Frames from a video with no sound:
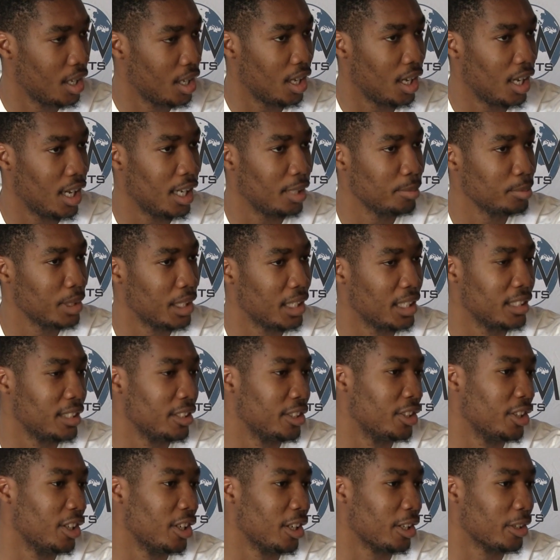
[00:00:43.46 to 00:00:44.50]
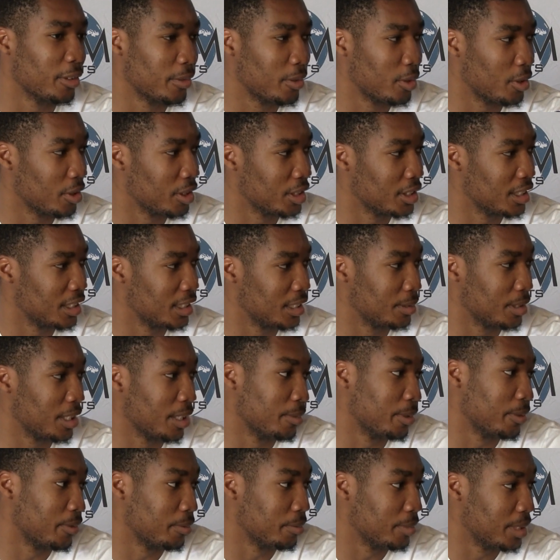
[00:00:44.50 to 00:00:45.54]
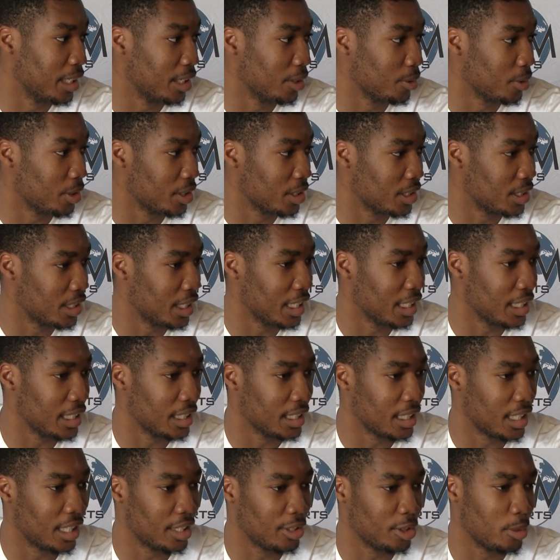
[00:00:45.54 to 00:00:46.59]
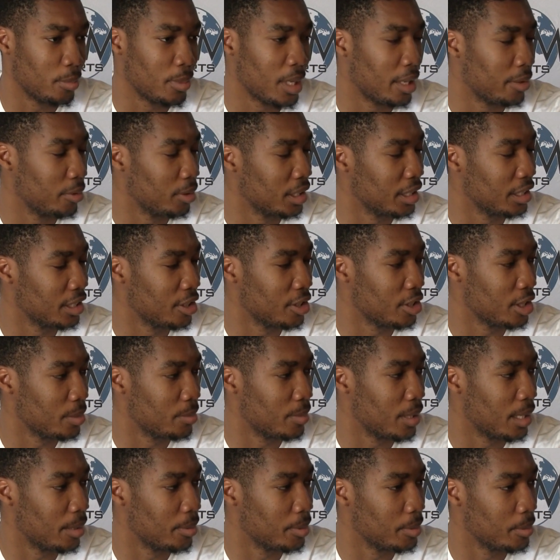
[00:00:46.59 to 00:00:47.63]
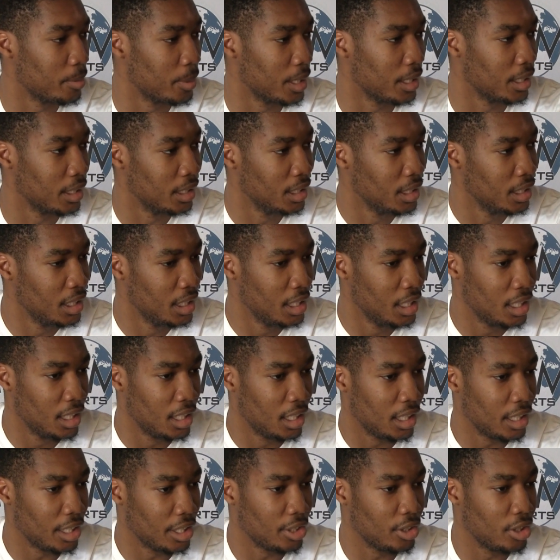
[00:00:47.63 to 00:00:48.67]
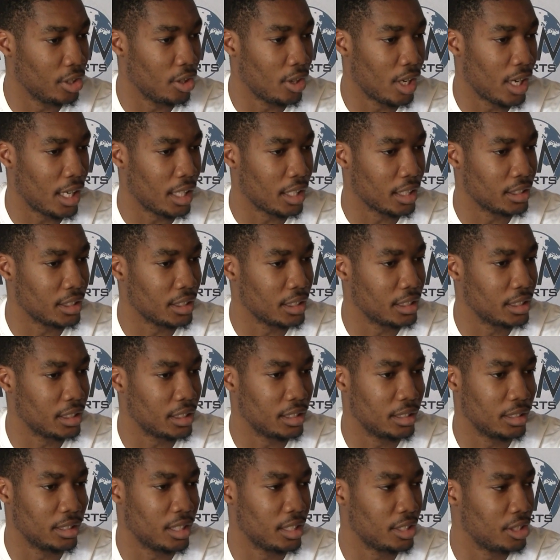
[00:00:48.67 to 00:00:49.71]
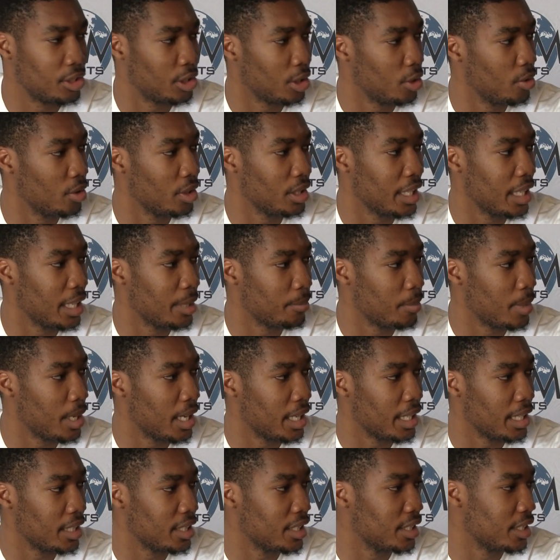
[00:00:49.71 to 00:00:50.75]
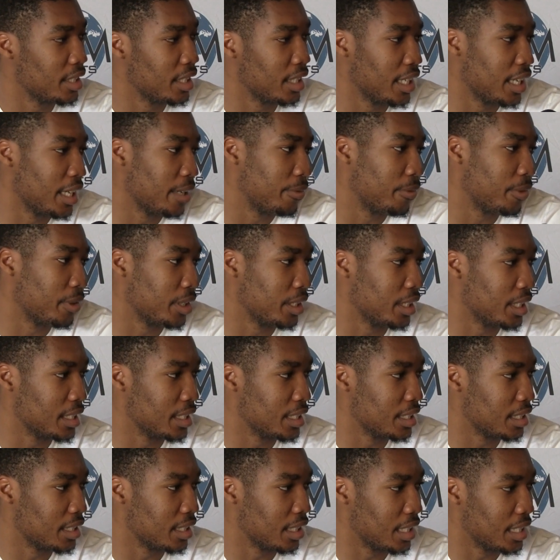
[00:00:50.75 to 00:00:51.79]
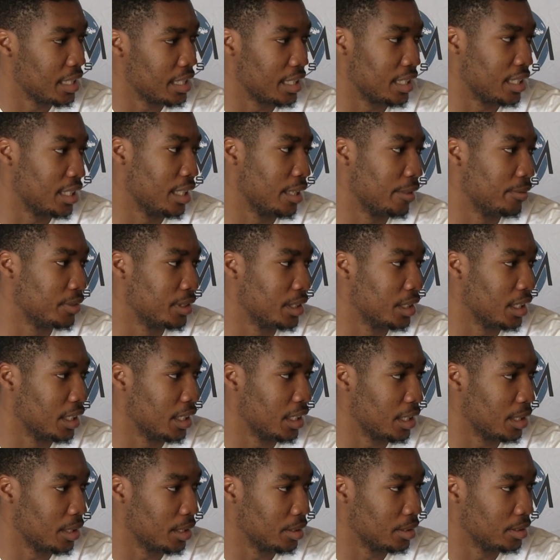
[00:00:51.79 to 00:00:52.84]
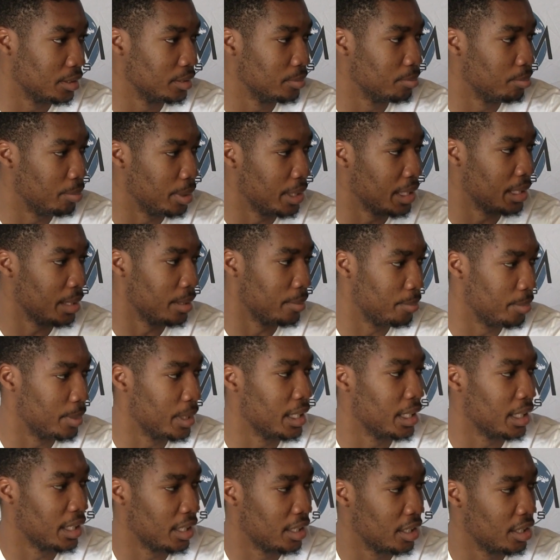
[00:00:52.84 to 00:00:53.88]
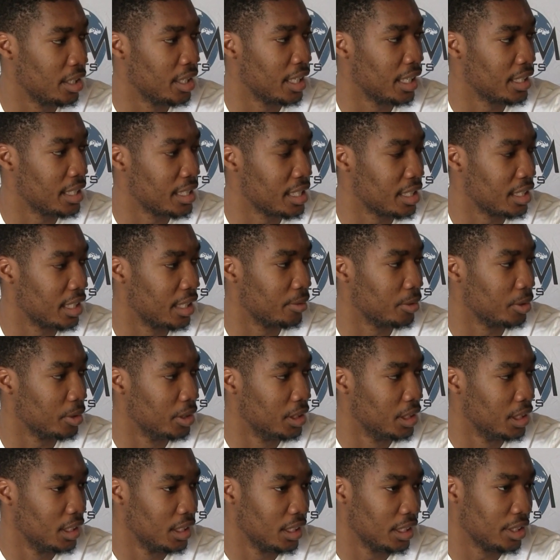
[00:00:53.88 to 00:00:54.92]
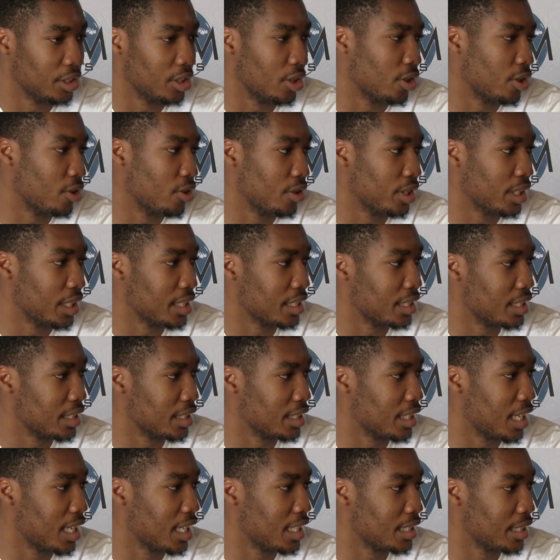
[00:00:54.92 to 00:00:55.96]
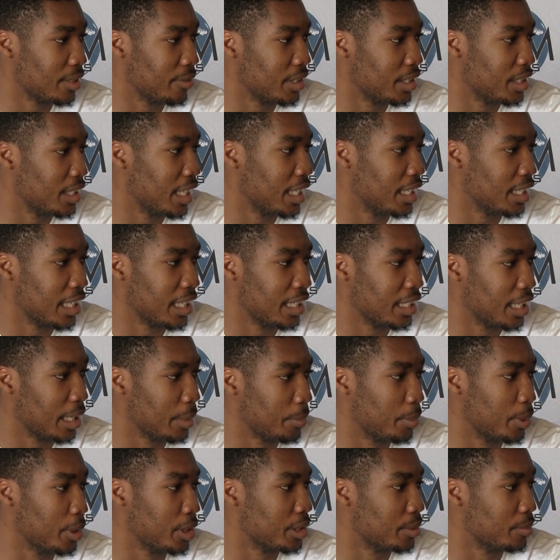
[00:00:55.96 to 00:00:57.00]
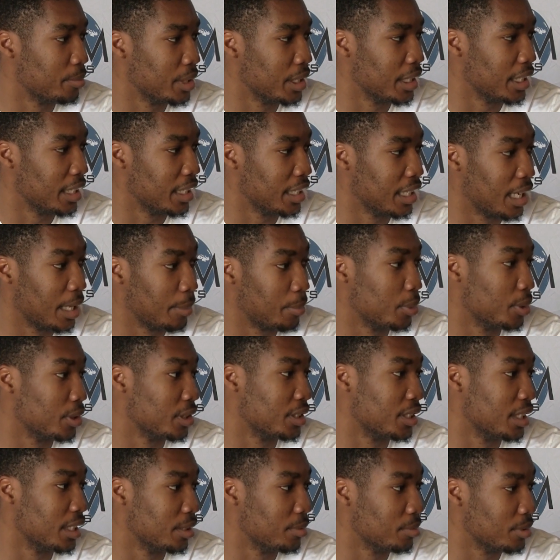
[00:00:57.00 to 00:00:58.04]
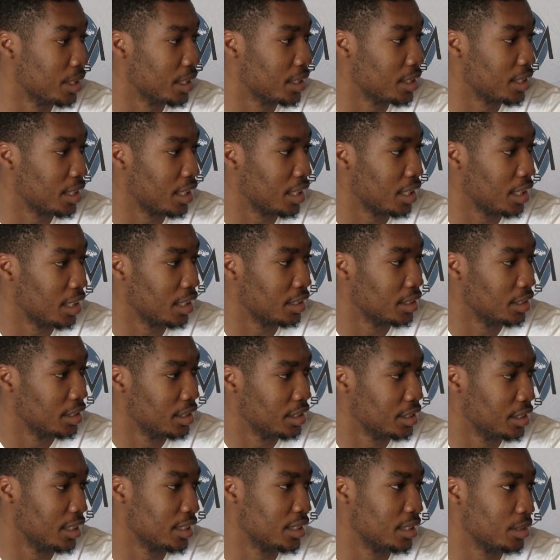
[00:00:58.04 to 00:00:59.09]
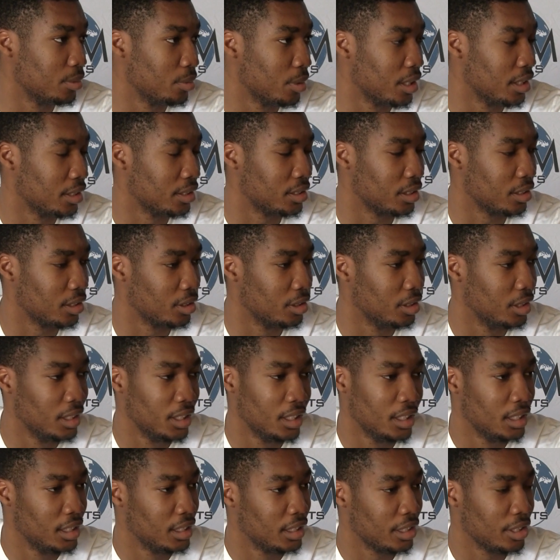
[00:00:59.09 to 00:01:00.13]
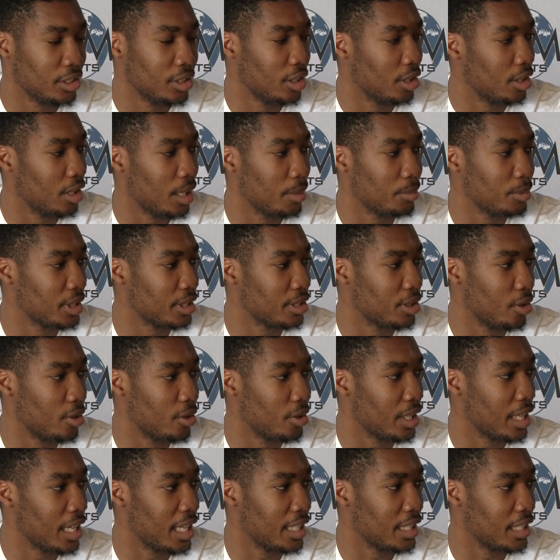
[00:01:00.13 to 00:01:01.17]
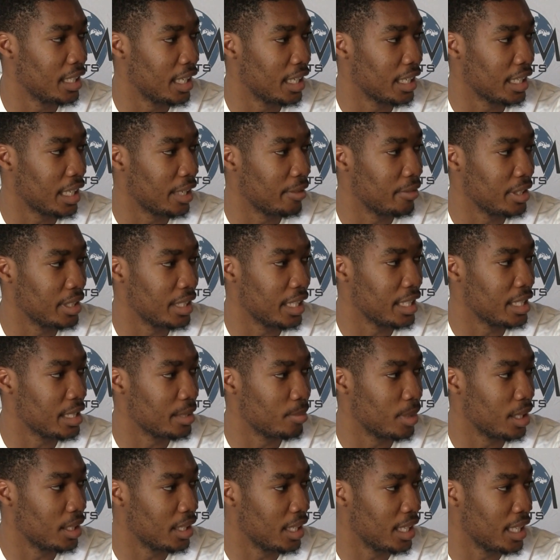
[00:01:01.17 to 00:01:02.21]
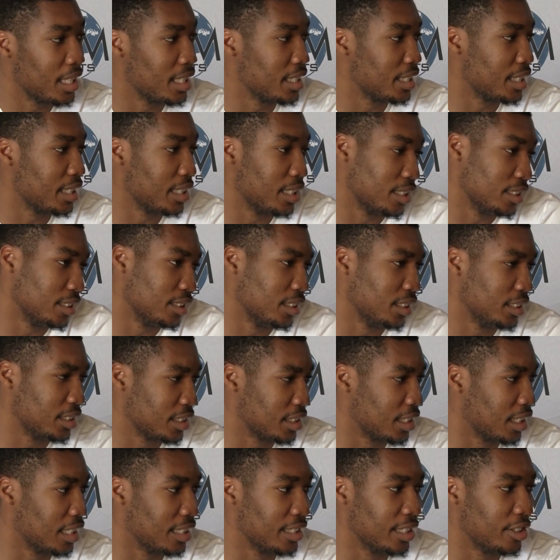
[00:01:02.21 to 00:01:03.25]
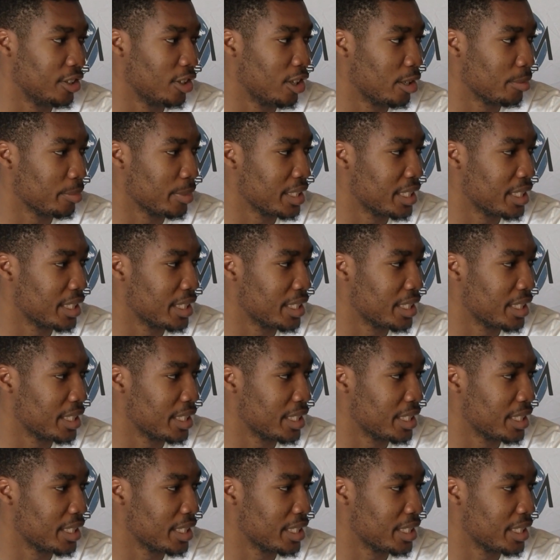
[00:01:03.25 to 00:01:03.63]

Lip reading: I'm the underdog, of course, just coming from Delaware State. Nobody really knows about me, but, you know, just showing that my energy and effort is enough to be good at this level. You know, going against these guys every day, they push me, and I push them just as well. So, you know, I'm just going at it like every day is my last, and just an underdog